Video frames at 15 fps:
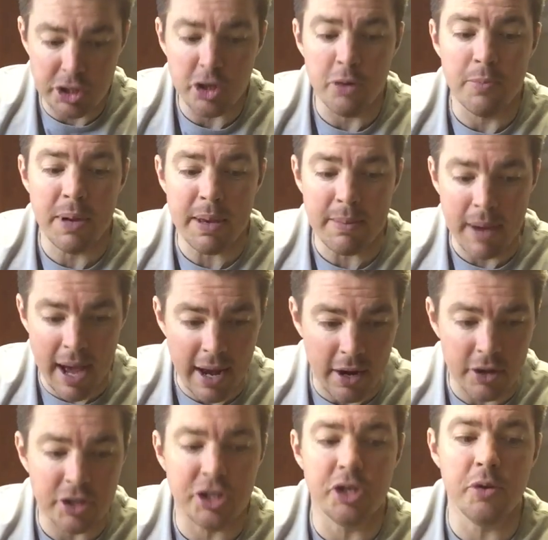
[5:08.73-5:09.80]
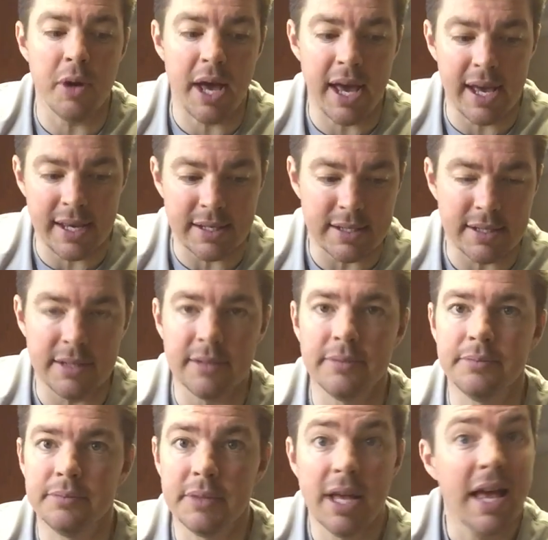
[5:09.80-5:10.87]
2 B minors, 2
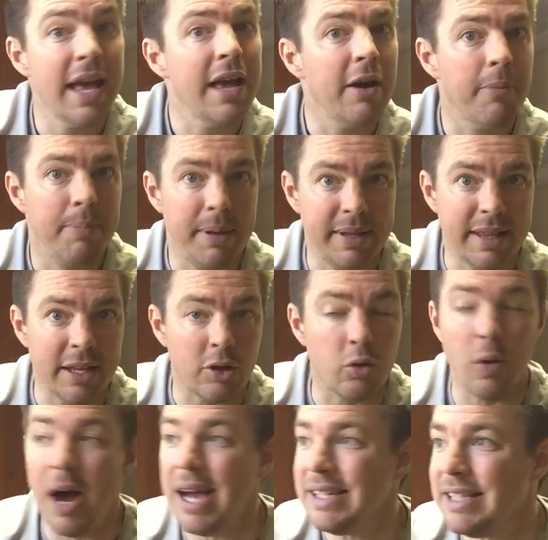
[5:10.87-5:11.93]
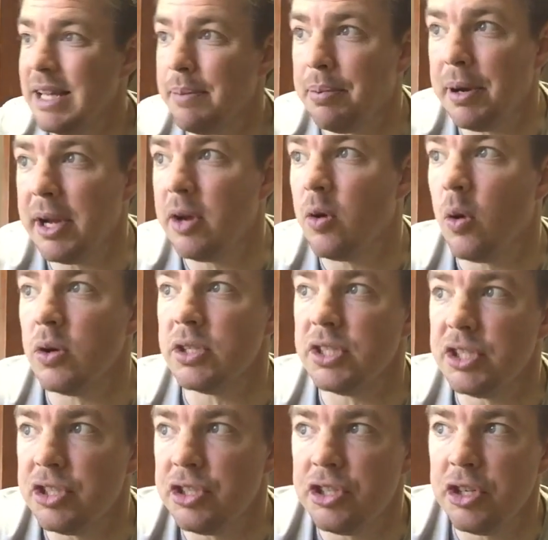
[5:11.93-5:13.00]
As. Repeat that twice in the
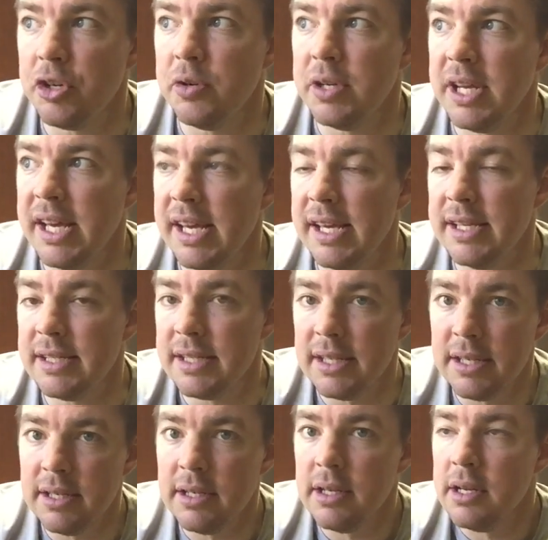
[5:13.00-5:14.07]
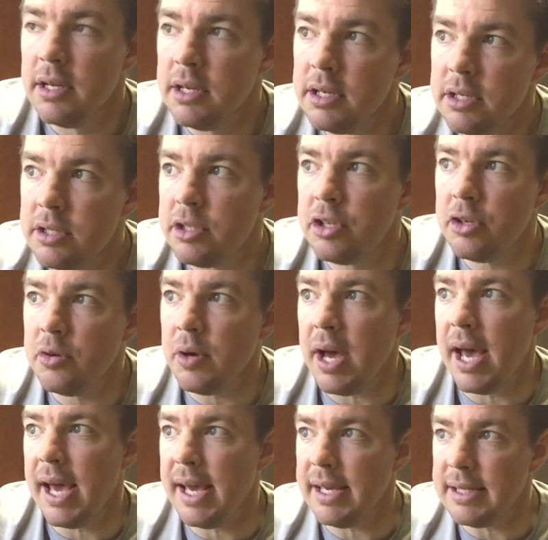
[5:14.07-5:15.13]
pre-choruses: 2 Ds, 2
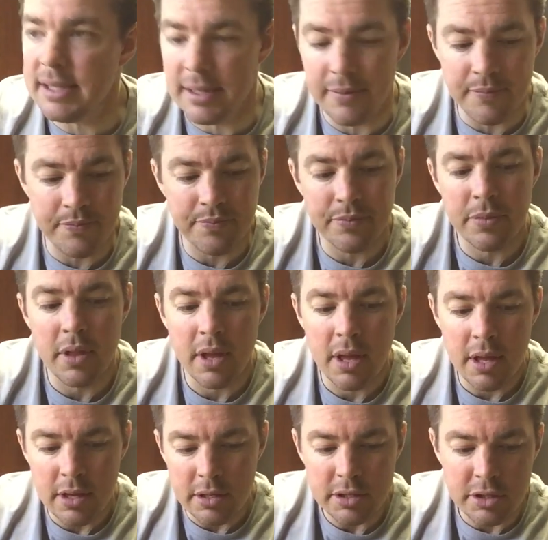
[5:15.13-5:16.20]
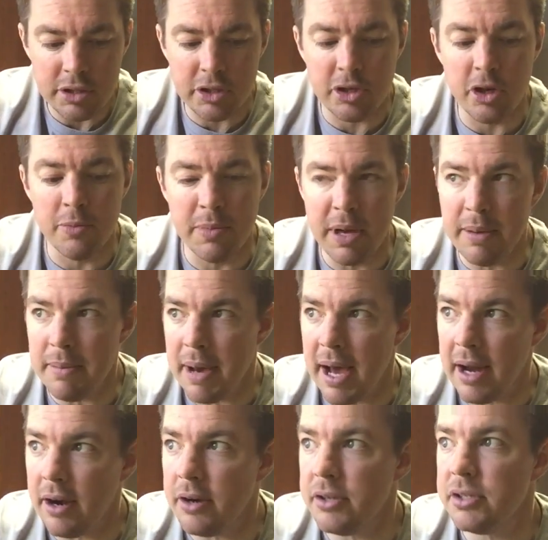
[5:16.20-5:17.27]
As, 2 B
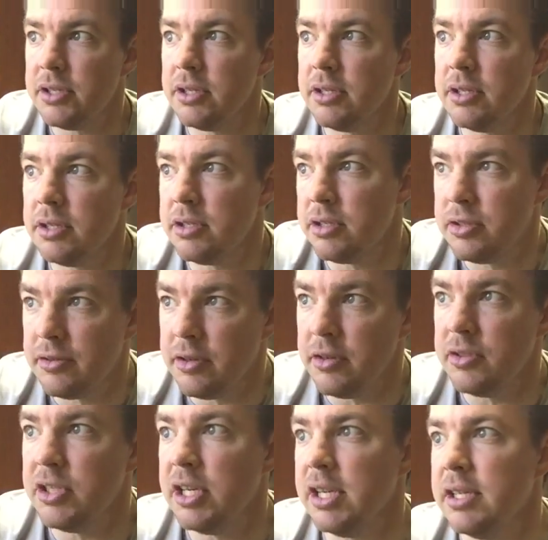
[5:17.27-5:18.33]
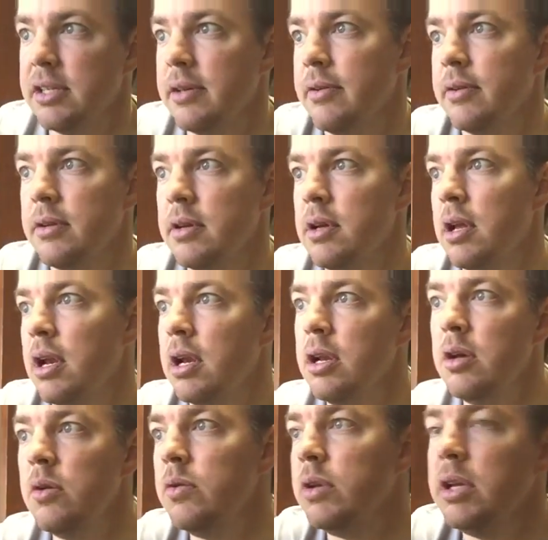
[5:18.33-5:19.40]
minors, 2 Gs.
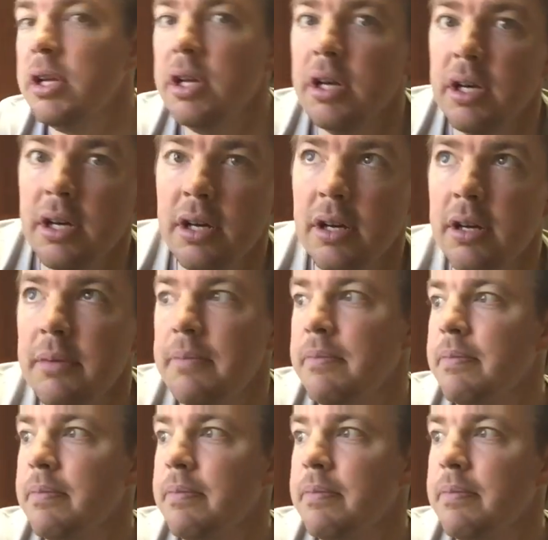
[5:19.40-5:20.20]
Load it up,